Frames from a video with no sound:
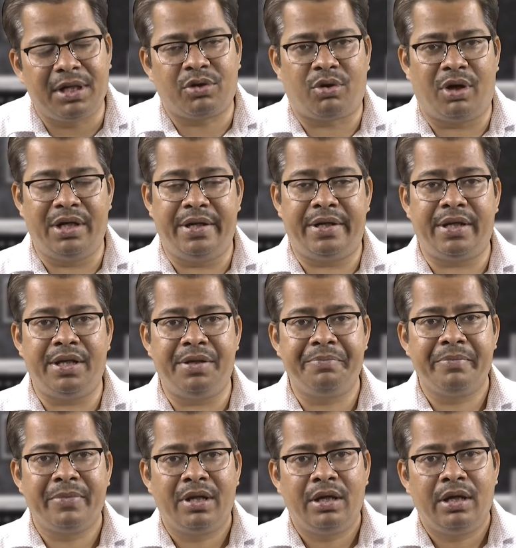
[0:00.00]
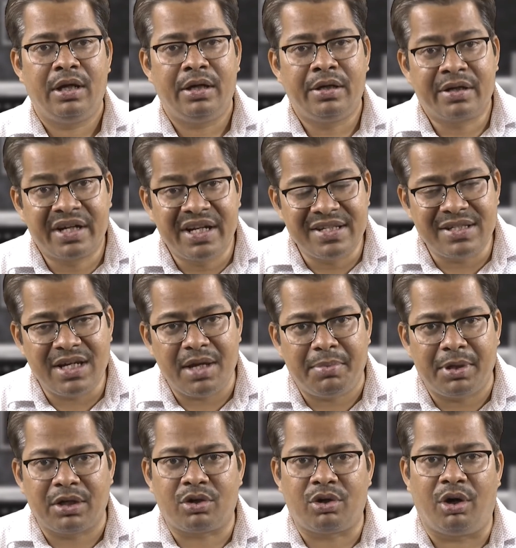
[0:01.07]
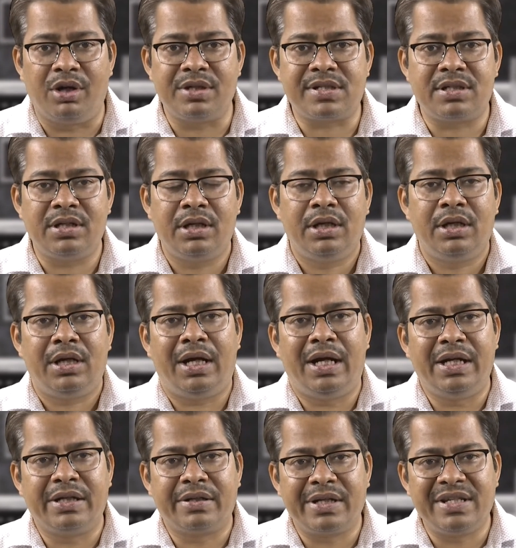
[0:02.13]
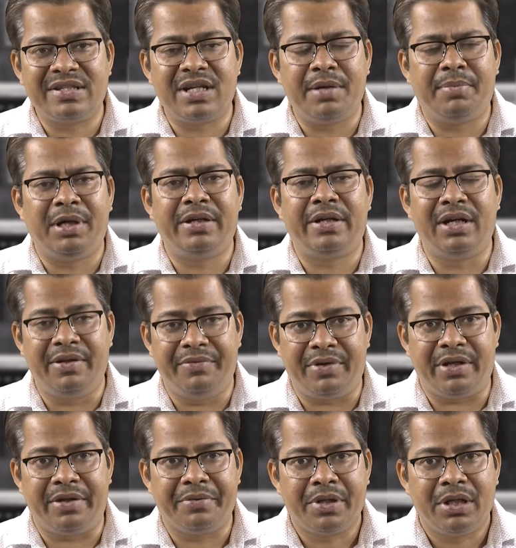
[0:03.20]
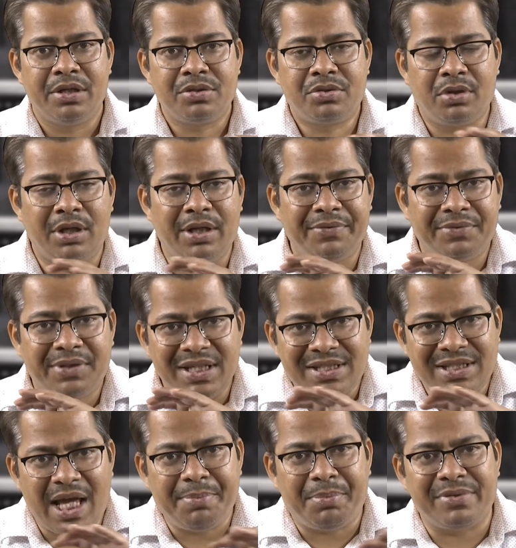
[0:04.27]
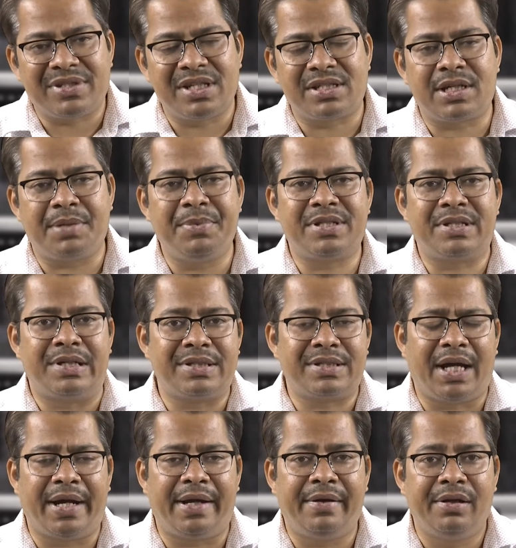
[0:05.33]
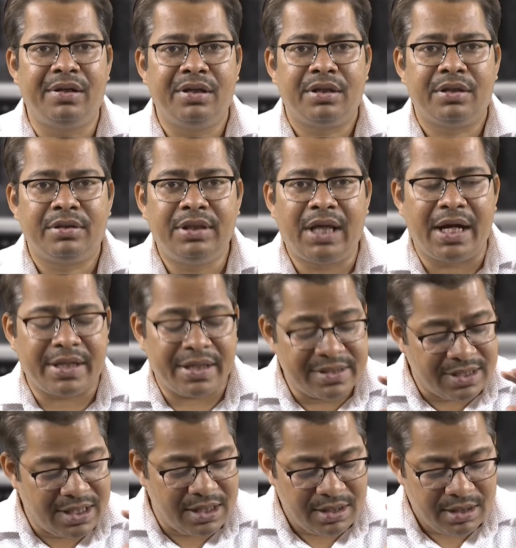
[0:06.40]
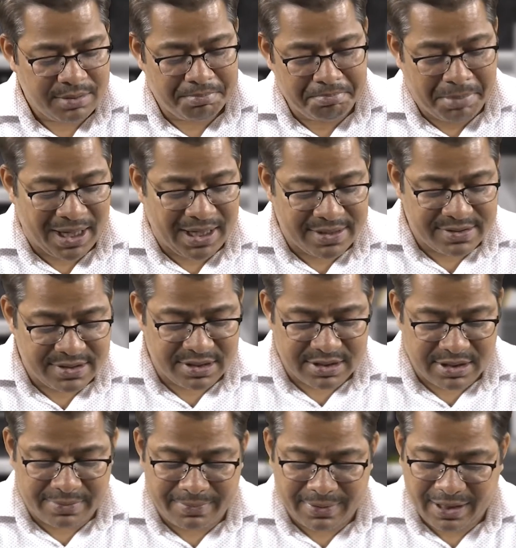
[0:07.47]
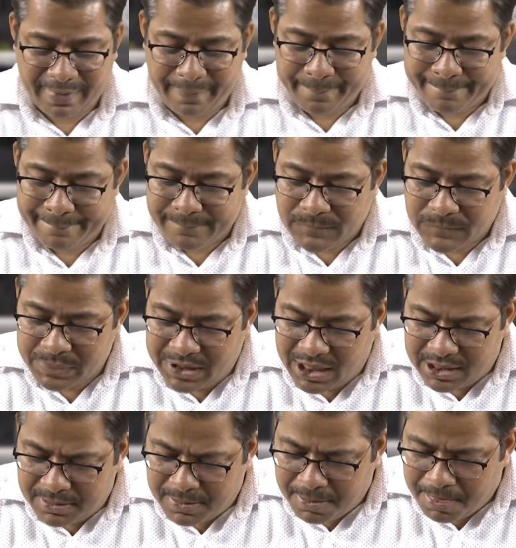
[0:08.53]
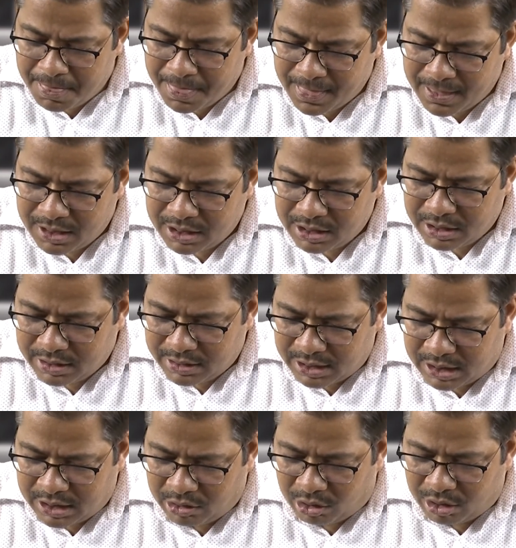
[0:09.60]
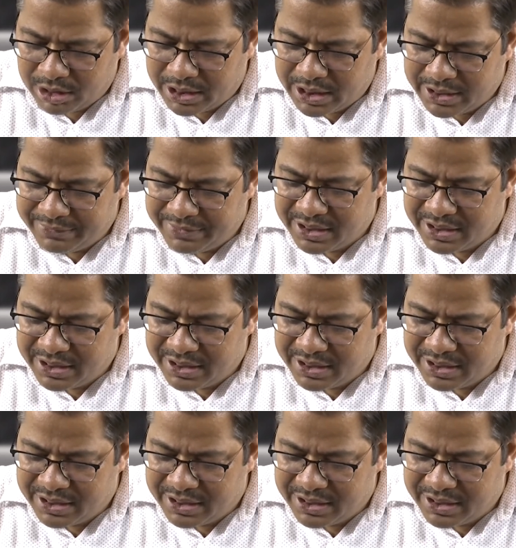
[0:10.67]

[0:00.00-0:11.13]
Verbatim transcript: quality, reasonable cost and reasonable delivery. So, if this type of system is designed that is a balanced system. Then uh, already we